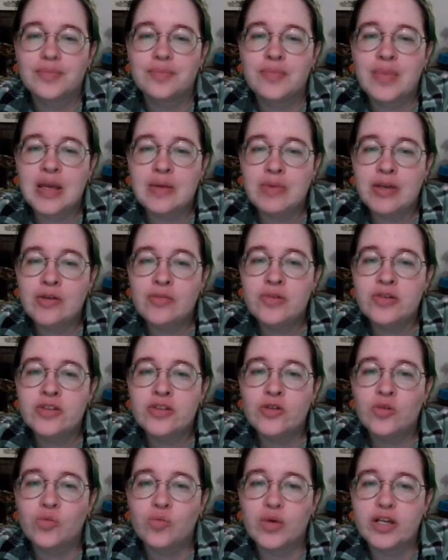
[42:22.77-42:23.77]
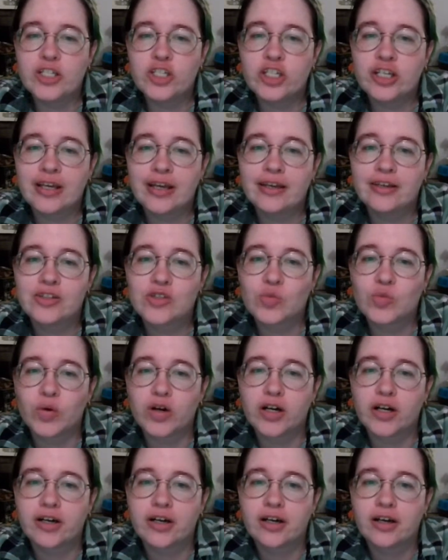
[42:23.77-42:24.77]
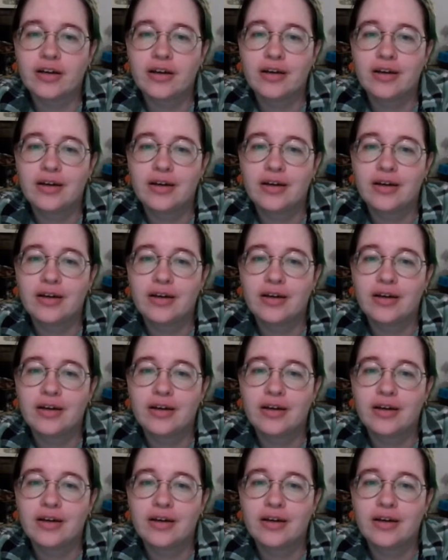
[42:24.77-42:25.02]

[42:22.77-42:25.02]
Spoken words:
Maybe it was the Witch King's work.